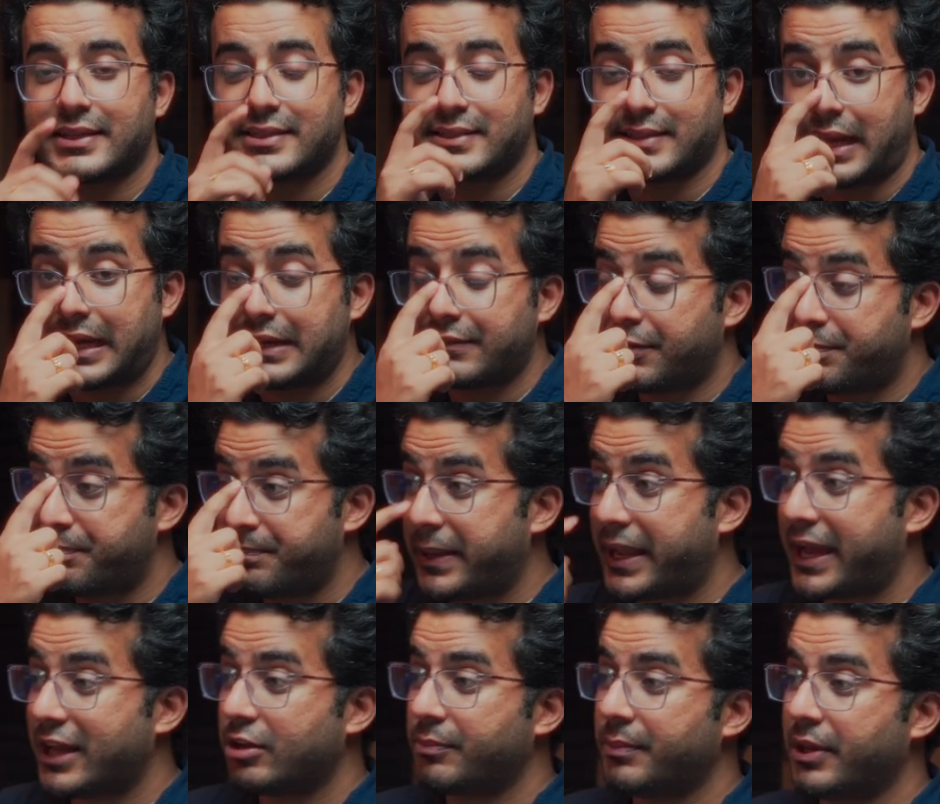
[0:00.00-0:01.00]
Let us say I have a
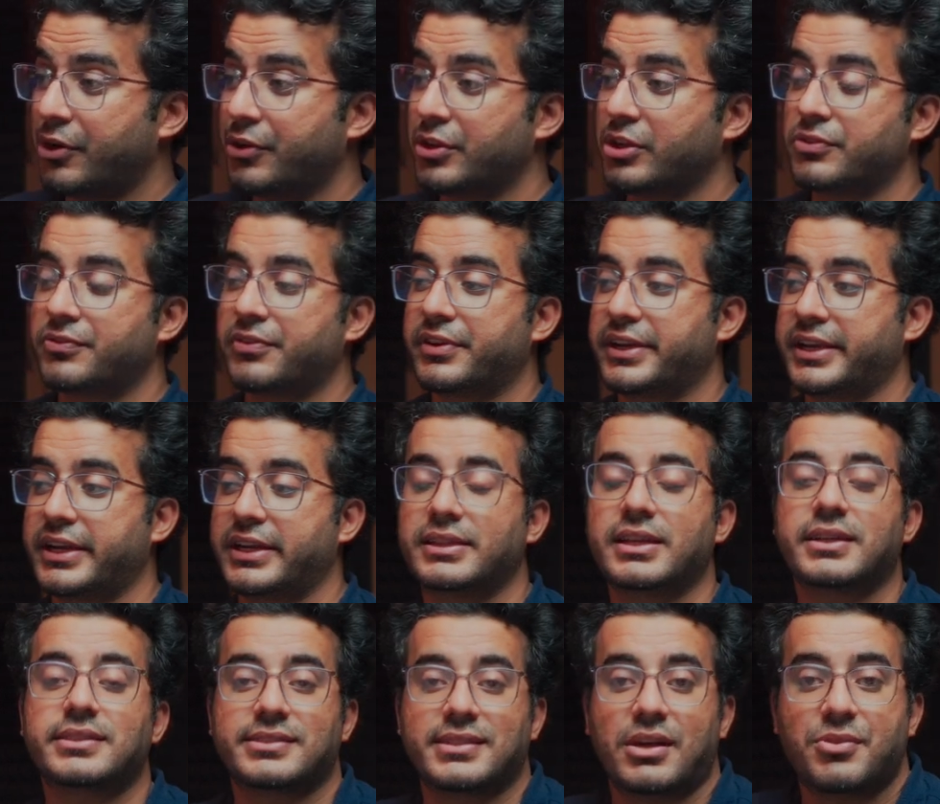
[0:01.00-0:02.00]
piano melody over
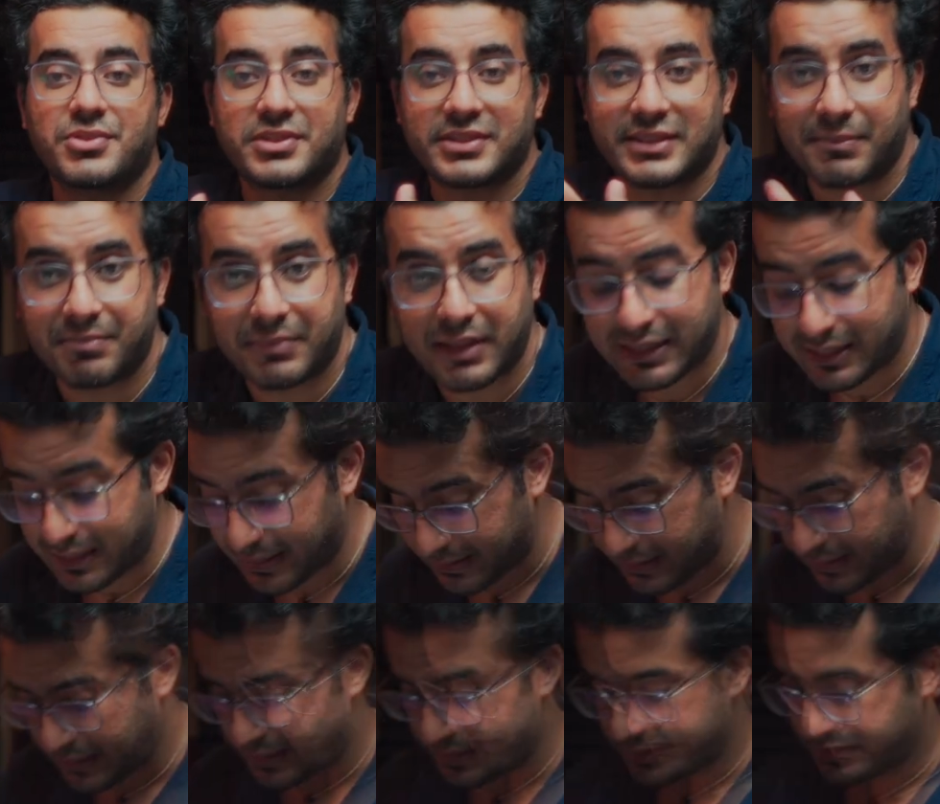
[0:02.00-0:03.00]
here that sounds something
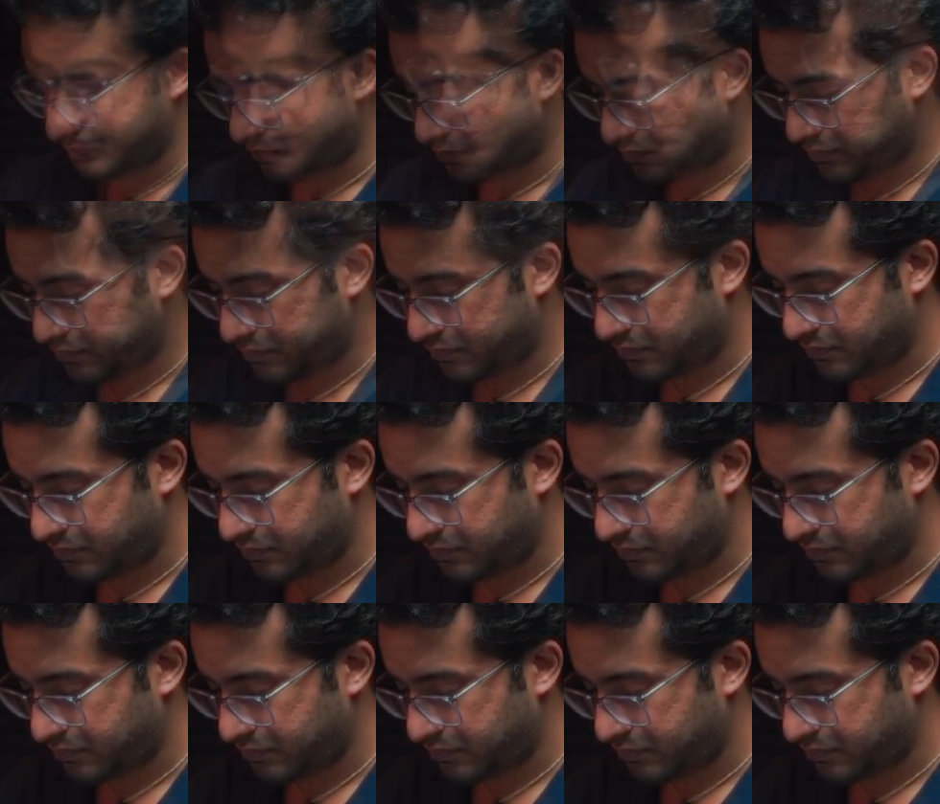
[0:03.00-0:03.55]
like this.